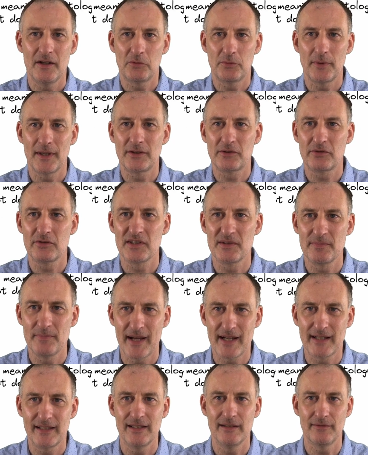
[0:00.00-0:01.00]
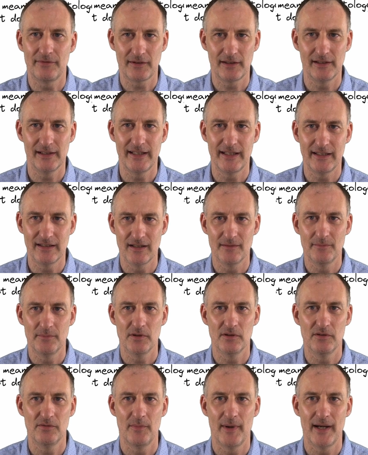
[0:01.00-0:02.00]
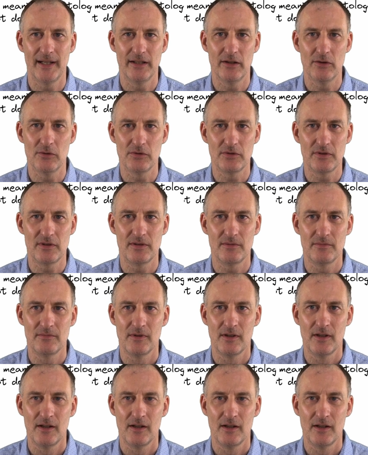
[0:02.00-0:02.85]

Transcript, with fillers: a retrospective cleanup of my notes.